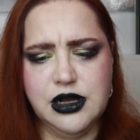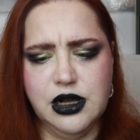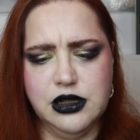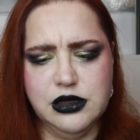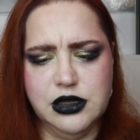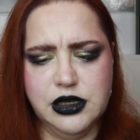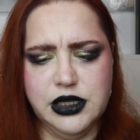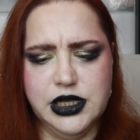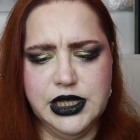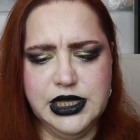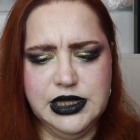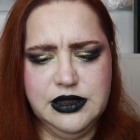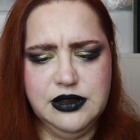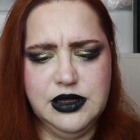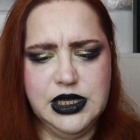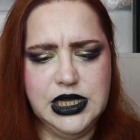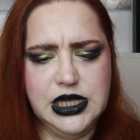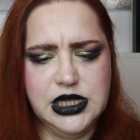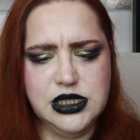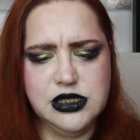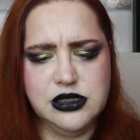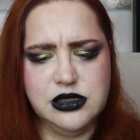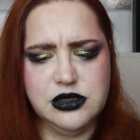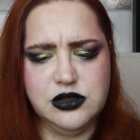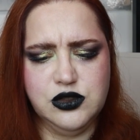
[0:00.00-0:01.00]
color in
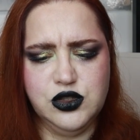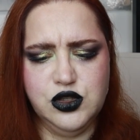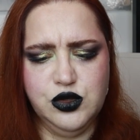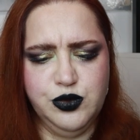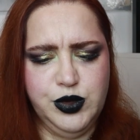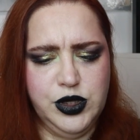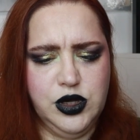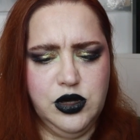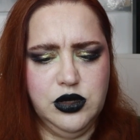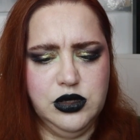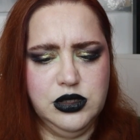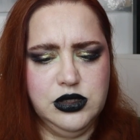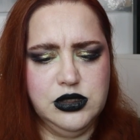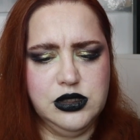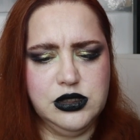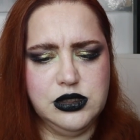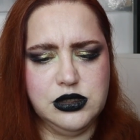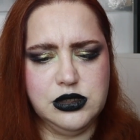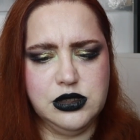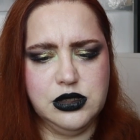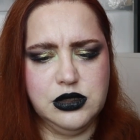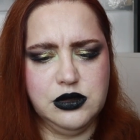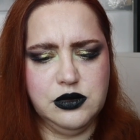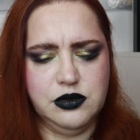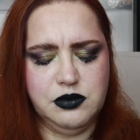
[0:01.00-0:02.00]
these, to be
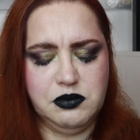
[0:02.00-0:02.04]
honest.